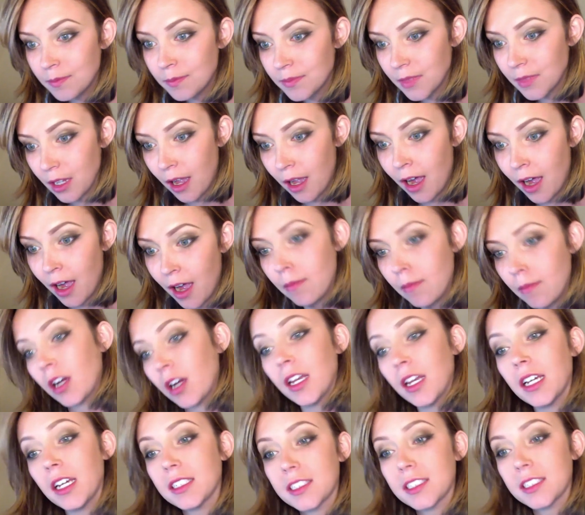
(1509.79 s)
Our
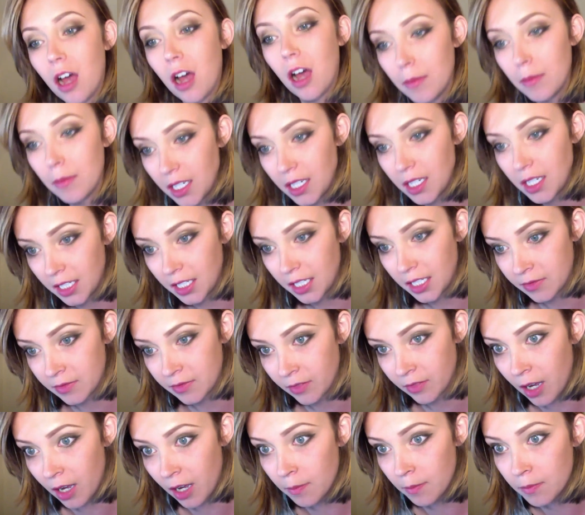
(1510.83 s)
next comment is
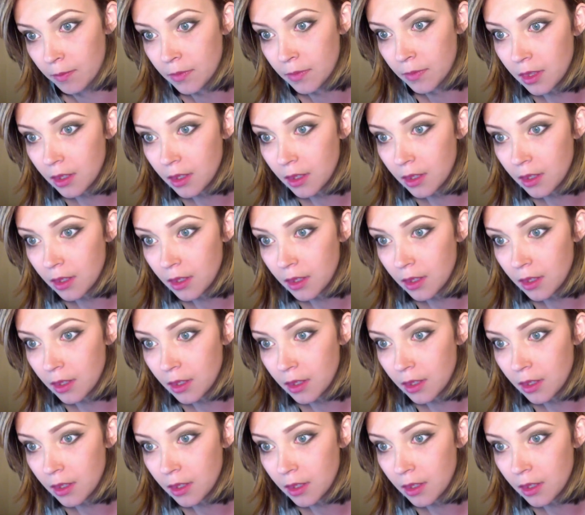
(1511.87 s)
from